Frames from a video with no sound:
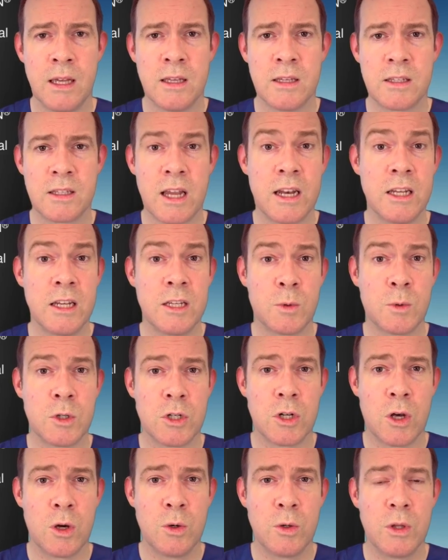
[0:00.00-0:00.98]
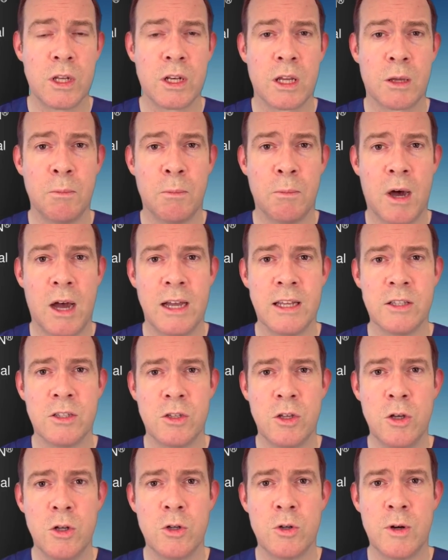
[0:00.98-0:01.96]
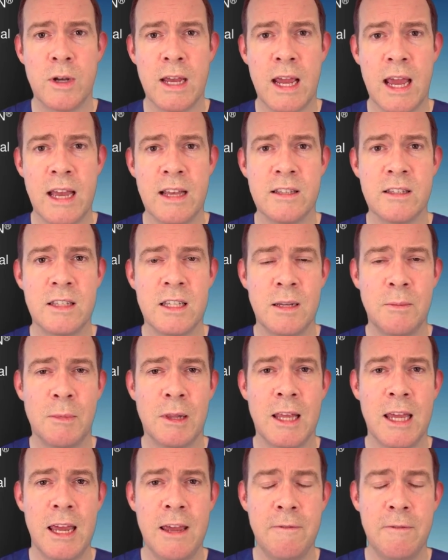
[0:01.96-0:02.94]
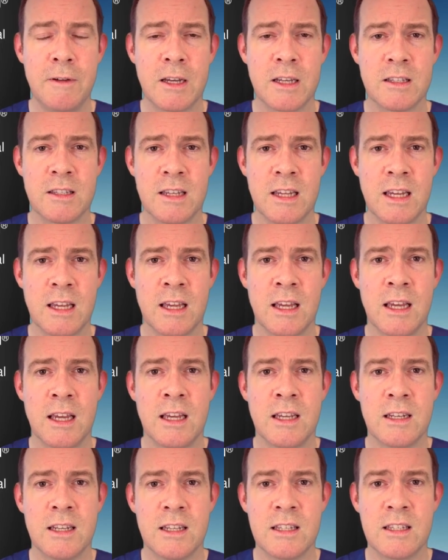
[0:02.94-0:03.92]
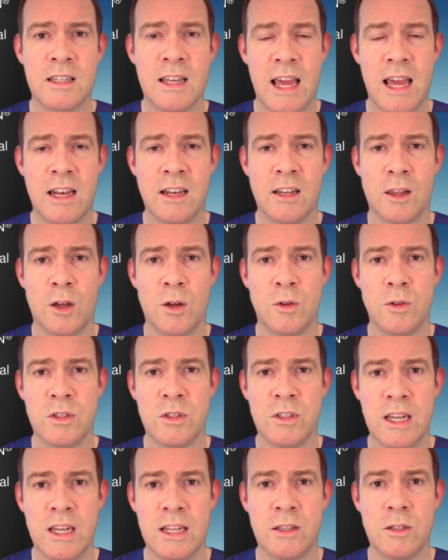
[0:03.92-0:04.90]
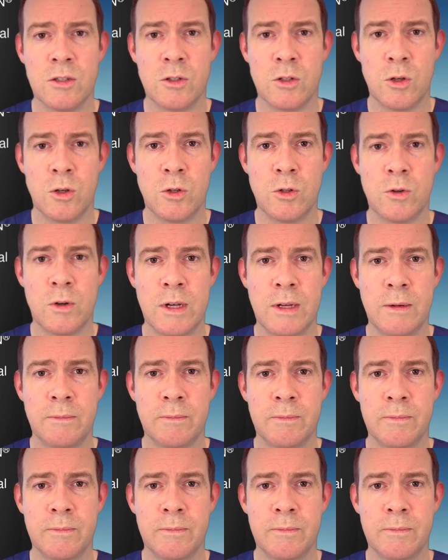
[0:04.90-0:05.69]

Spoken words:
Studies would show that combined surgery has similar efficacy to standalone XEN surgery.